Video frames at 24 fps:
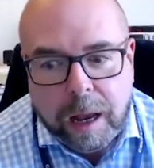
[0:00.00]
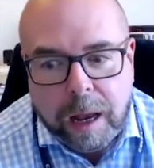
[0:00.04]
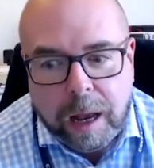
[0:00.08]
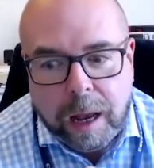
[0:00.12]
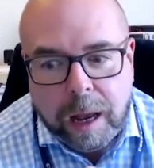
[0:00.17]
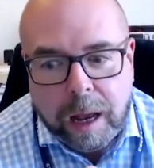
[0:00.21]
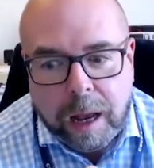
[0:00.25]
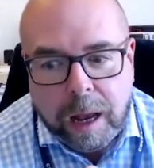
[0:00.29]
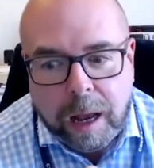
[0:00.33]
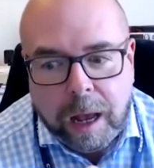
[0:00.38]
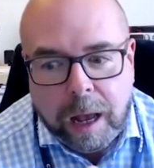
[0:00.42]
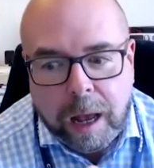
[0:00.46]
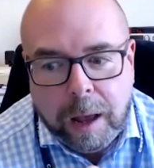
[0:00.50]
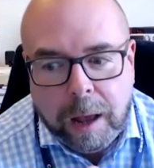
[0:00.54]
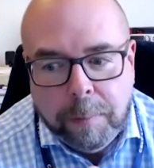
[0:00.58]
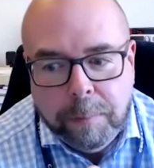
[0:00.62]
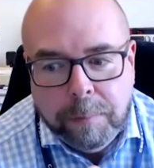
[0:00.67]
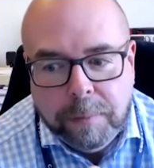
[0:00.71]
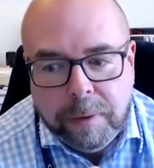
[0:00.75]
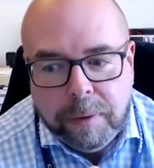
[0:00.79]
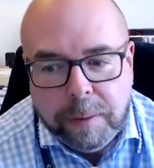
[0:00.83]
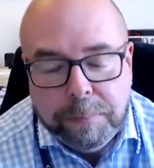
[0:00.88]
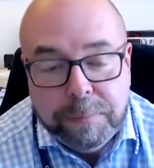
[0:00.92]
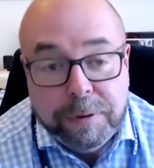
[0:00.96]

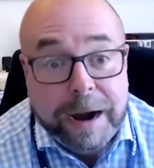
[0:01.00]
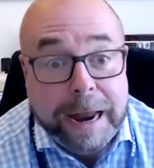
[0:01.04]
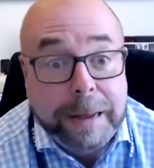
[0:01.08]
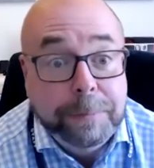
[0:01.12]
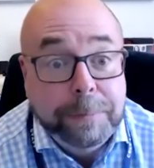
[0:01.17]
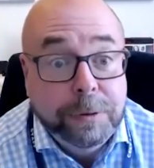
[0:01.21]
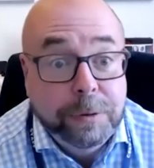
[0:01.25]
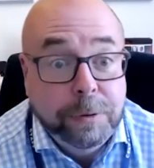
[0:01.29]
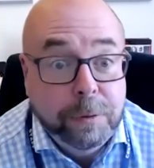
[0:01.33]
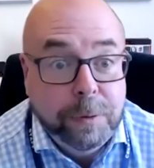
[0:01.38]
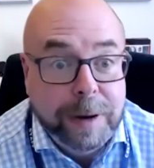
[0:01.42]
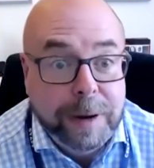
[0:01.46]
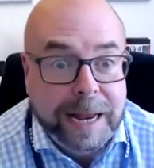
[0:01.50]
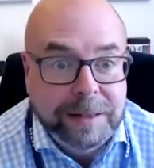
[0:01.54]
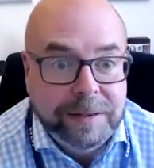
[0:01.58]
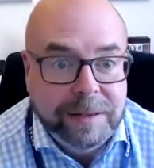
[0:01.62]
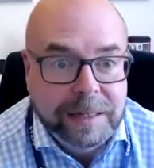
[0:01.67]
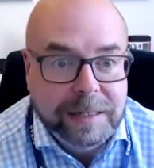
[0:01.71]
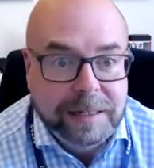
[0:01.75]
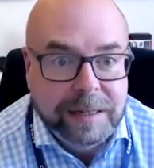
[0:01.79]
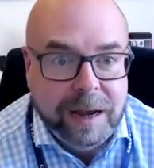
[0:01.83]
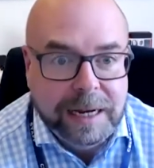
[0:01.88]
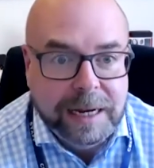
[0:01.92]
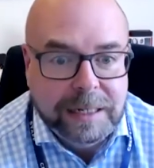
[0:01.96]
Prabhu had
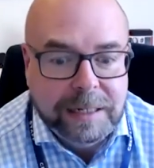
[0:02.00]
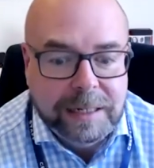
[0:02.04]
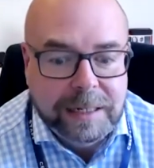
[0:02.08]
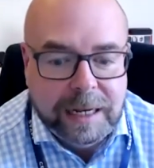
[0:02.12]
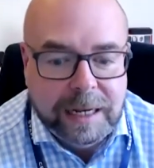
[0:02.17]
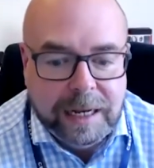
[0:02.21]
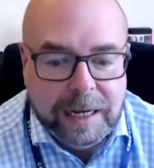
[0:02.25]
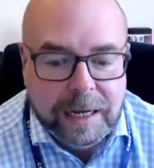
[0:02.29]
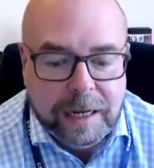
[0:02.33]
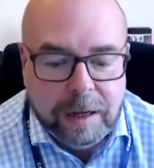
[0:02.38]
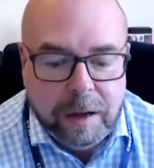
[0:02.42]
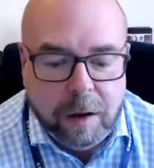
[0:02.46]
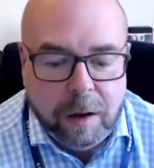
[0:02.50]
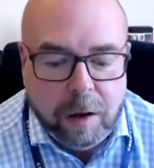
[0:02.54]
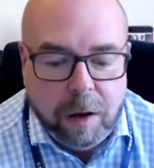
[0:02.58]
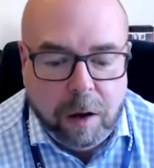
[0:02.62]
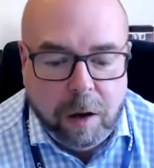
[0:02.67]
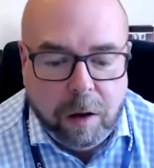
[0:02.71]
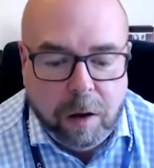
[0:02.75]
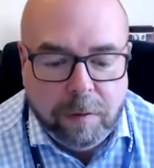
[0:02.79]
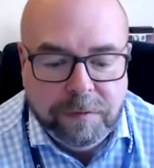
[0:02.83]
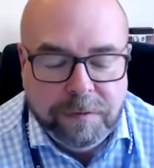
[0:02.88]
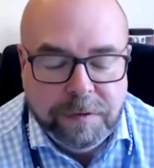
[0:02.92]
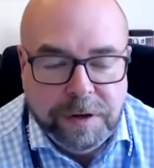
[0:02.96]
this idea
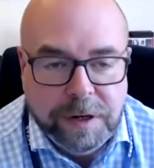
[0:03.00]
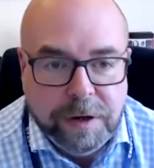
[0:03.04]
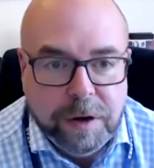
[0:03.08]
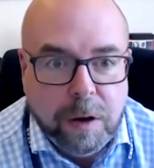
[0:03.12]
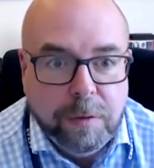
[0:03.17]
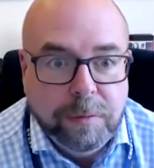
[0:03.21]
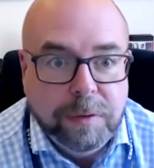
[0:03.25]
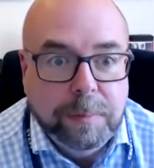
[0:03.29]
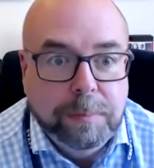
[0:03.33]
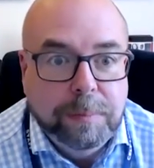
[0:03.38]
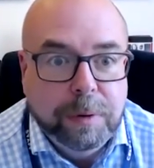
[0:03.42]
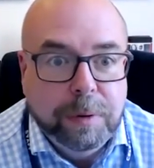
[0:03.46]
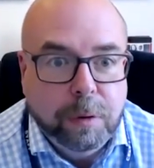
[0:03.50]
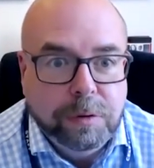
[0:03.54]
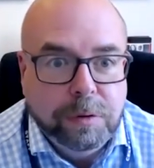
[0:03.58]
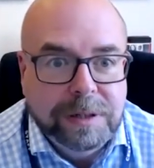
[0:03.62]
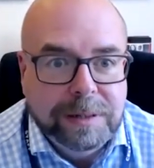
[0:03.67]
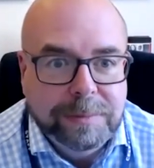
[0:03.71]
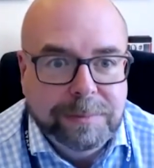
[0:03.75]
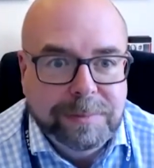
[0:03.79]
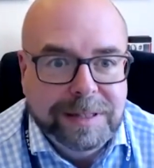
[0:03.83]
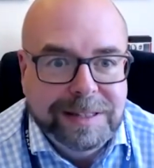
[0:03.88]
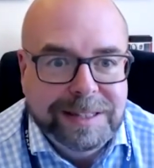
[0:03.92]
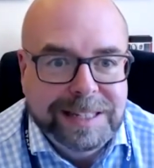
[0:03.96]
of,
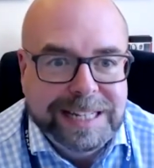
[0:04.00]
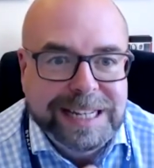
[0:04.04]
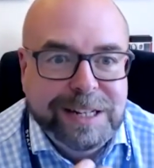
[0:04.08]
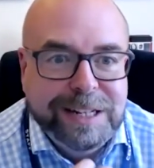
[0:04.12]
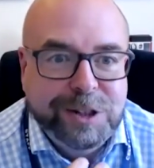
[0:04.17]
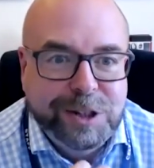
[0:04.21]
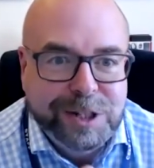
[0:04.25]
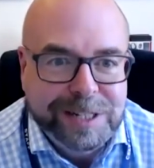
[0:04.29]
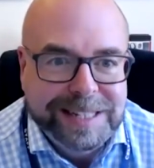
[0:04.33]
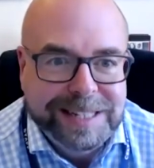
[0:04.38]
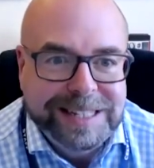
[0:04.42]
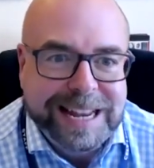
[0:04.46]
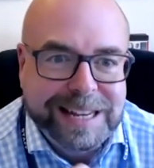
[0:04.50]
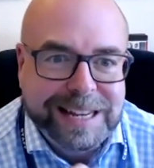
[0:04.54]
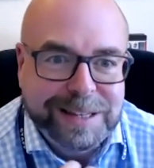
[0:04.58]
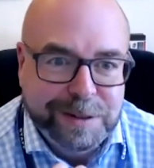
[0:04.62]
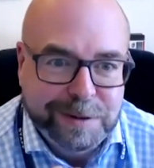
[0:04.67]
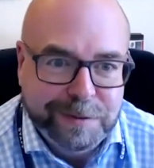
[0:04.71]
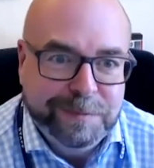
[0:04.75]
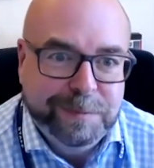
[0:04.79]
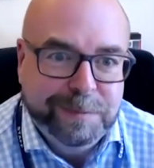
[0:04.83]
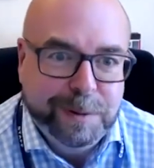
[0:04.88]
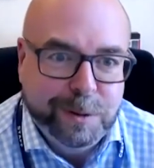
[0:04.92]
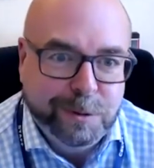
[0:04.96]
the teacher's sense of
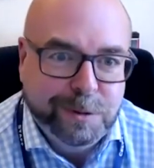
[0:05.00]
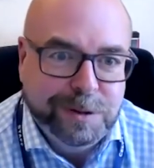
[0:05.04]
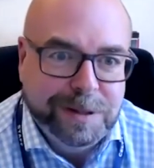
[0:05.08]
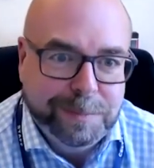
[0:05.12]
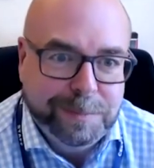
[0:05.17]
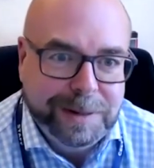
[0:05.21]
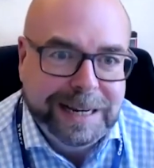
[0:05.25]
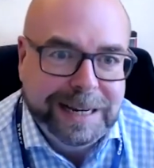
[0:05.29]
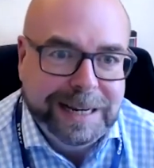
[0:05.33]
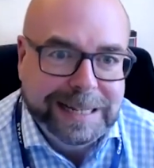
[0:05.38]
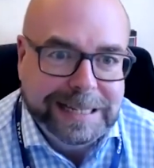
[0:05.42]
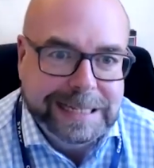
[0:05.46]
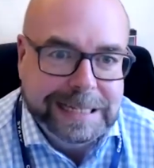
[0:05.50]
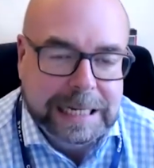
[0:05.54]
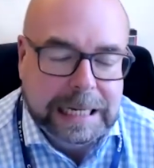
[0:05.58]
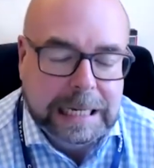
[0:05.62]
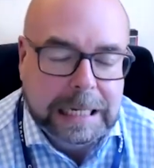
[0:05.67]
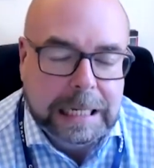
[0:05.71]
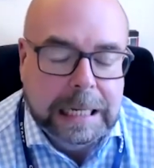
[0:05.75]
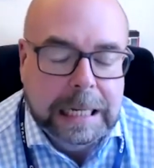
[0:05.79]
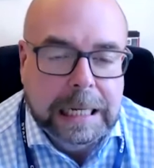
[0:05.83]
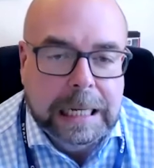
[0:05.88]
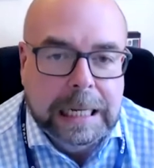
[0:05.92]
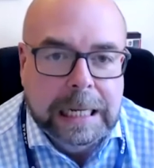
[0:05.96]
plausibility.
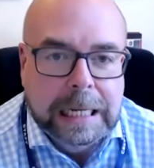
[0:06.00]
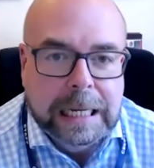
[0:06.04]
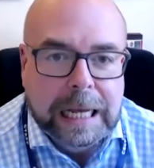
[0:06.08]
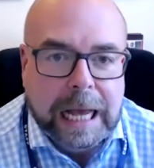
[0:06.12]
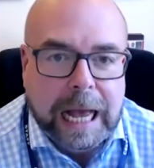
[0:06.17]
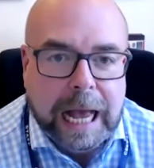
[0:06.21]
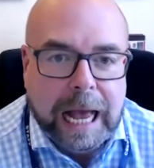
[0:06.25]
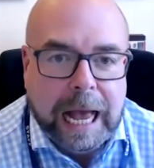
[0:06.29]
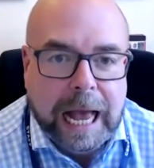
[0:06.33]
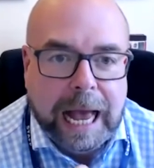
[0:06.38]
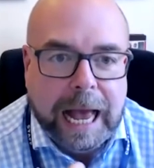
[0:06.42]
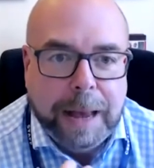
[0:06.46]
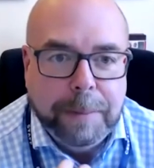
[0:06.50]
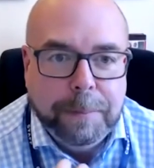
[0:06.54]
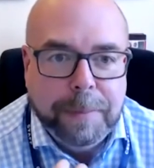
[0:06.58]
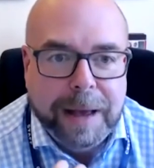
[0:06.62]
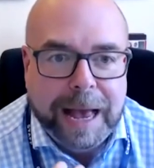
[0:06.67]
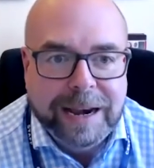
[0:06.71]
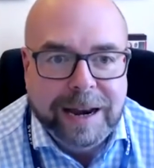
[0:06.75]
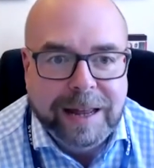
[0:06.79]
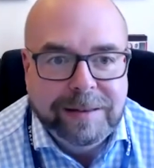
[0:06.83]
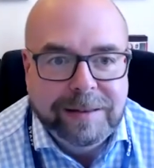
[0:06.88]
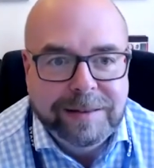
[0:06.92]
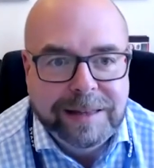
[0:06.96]

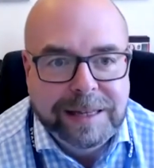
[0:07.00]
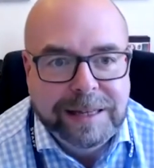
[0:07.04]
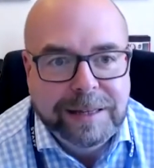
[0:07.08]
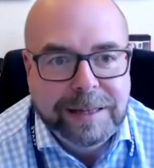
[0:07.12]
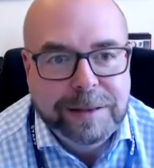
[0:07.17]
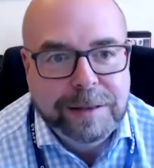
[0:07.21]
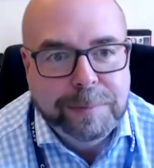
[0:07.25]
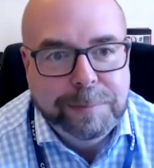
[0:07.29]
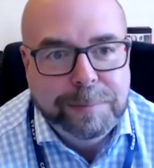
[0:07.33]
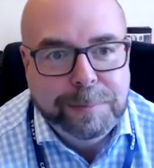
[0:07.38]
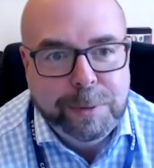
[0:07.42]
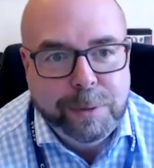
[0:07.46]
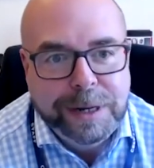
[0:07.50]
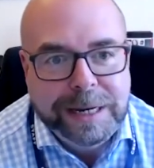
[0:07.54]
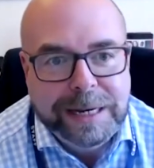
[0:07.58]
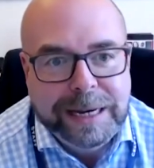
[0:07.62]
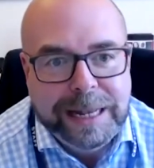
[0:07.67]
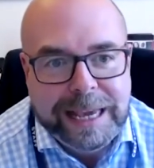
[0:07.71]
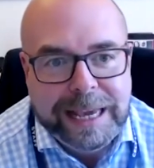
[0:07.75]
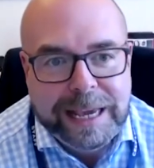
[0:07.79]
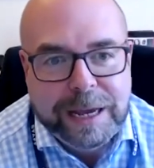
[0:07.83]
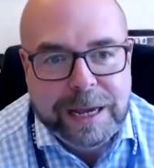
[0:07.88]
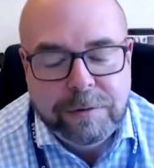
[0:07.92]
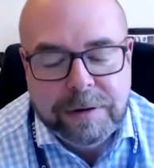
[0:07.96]
And I think the point
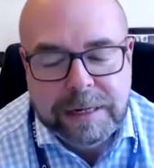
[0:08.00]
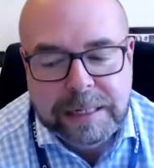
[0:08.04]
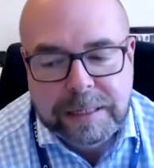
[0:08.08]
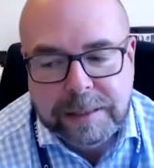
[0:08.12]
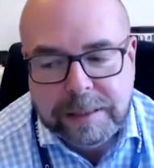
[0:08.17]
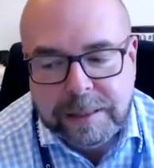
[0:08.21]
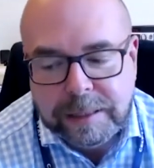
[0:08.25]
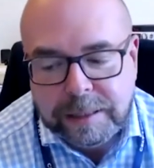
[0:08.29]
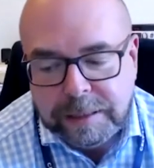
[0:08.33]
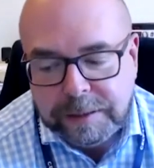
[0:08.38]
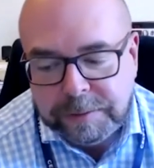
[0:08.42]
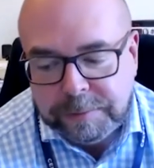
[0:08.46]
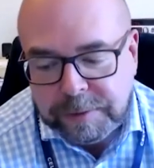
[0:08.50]
here is that,